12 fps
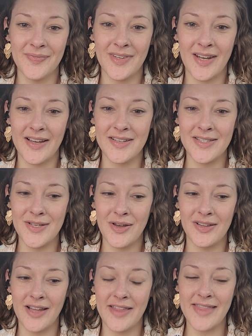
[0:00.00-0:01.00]
Nice, you
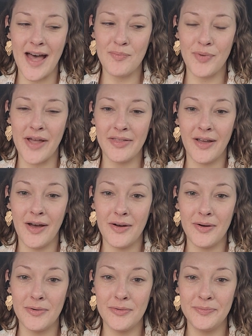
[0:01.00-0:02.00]
can let that breath
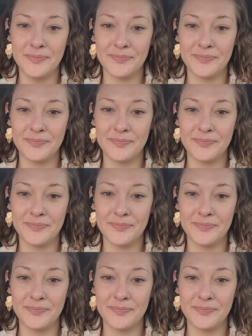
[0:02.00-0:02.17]
go.